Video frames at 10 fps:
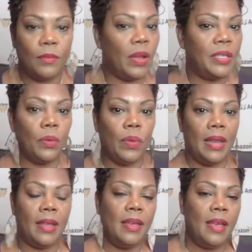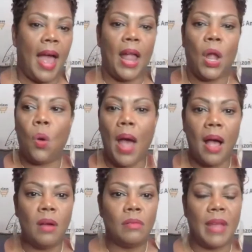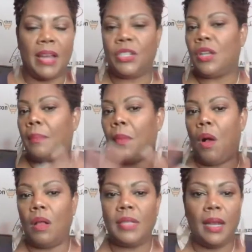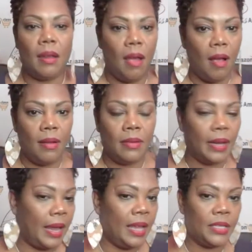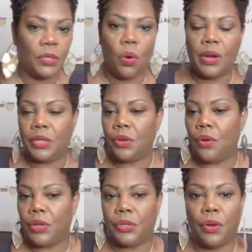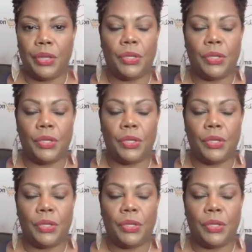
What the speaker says: Once a week. I go out, I shop all day long, hit store to store to store to